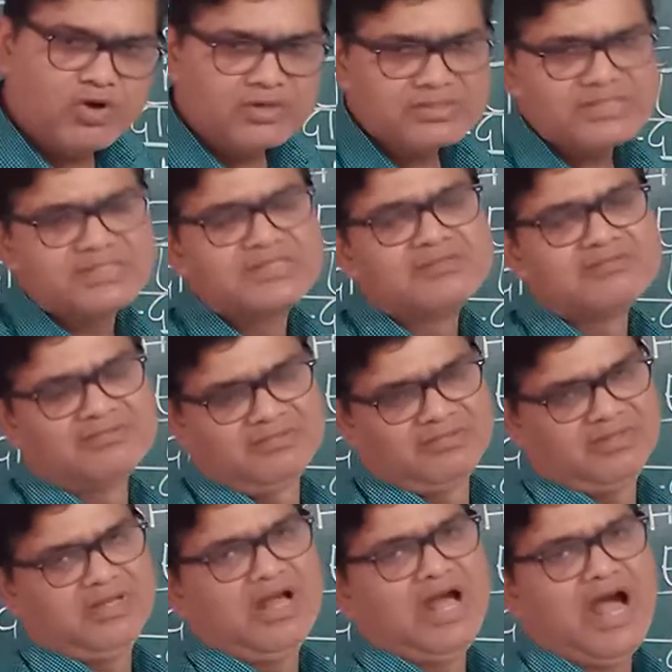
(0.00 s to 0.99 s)
bonds,
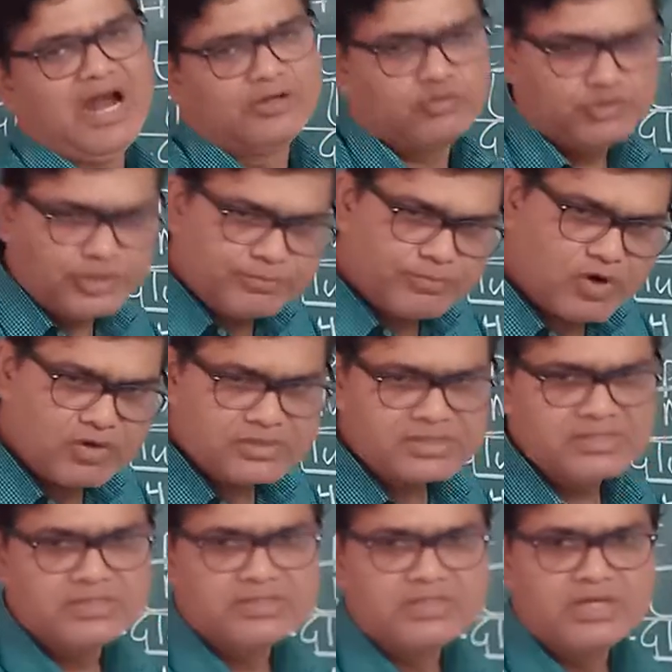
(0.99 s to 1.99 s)
hydrogen
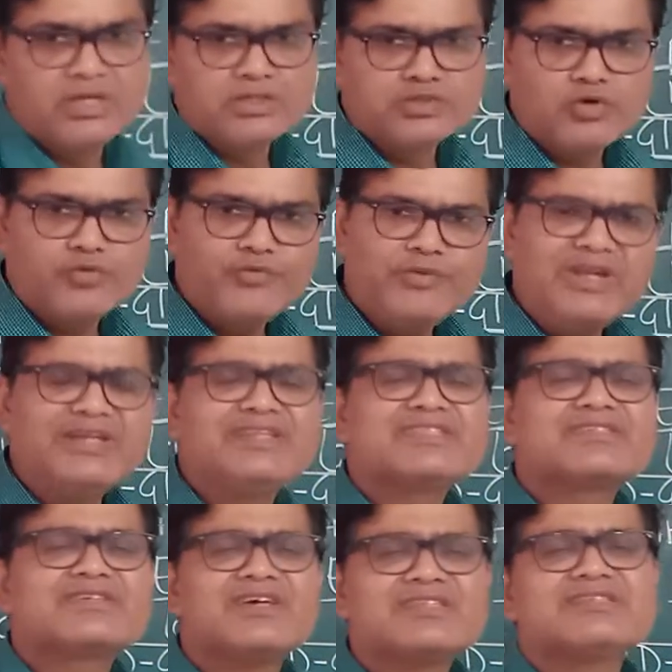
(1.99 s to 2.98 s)
bonds. So we will
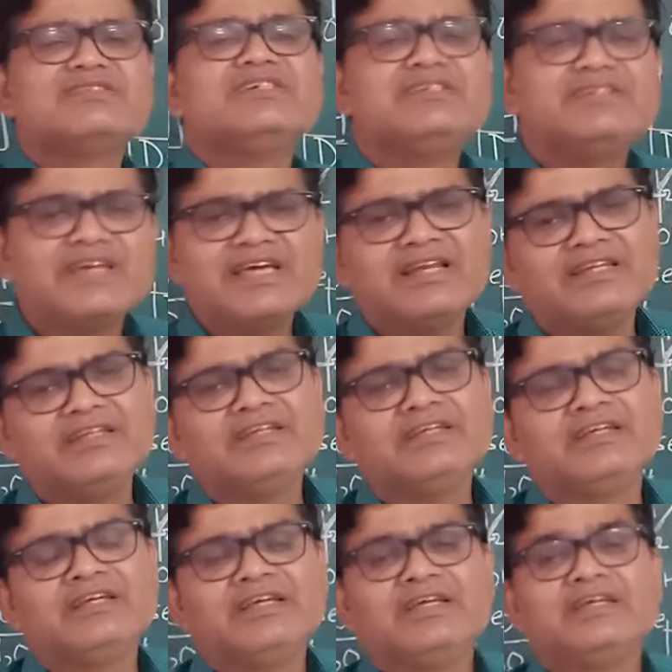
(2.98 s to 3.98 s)
discuss detail
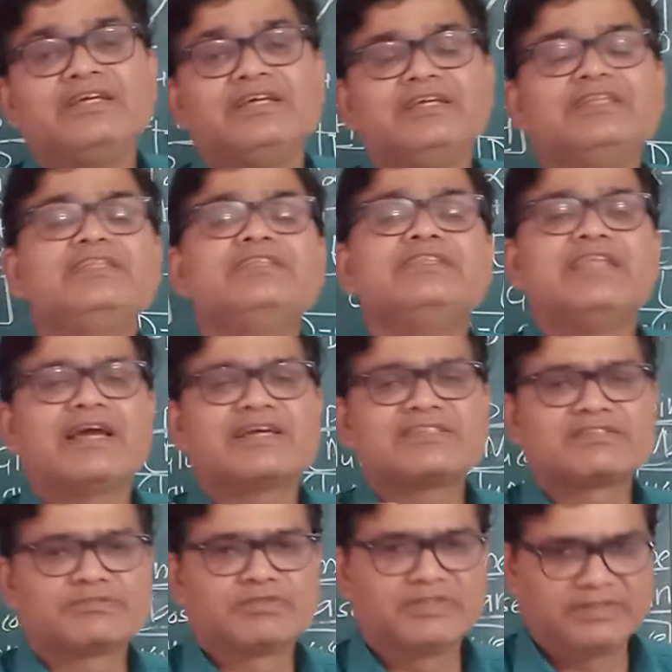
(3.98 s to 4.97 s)
in
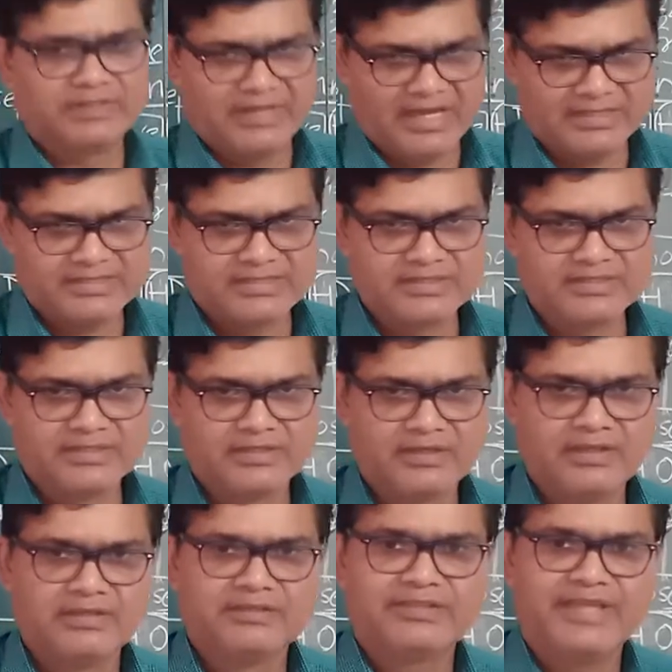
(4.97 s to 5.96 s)
next class.
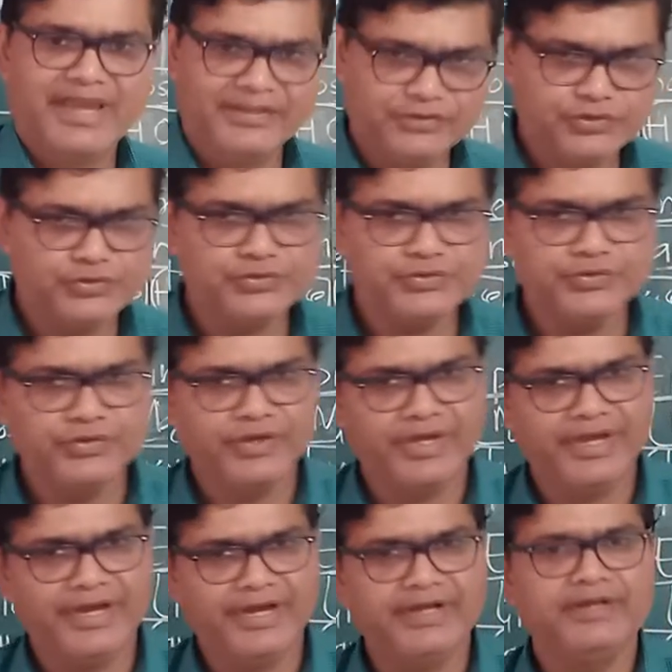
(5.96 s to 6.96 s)
Thank you
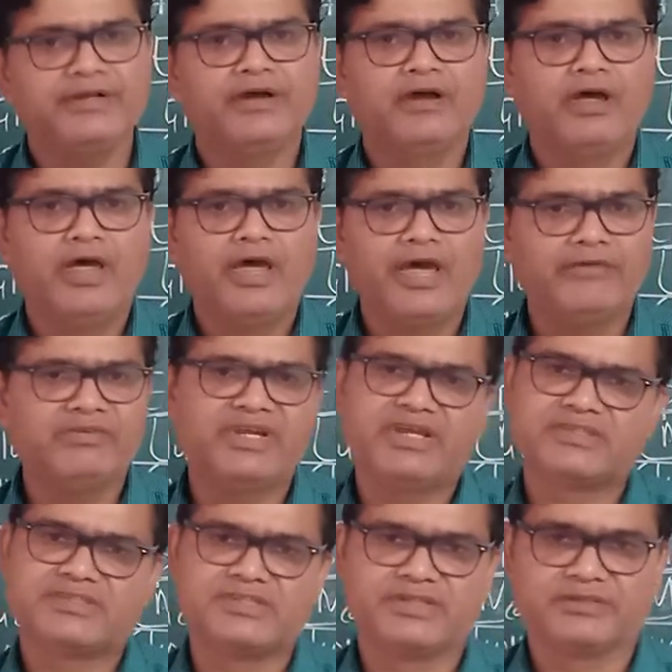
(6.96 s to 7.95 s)
and have a
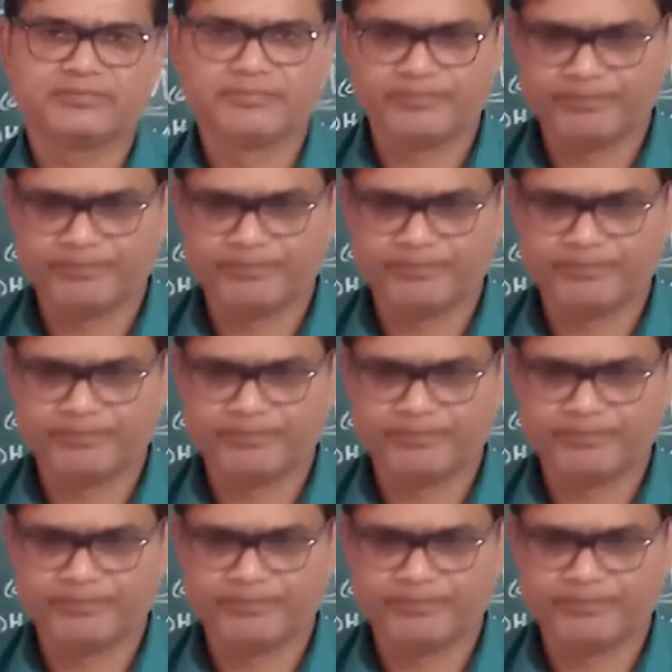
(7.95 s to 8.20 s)
nice day.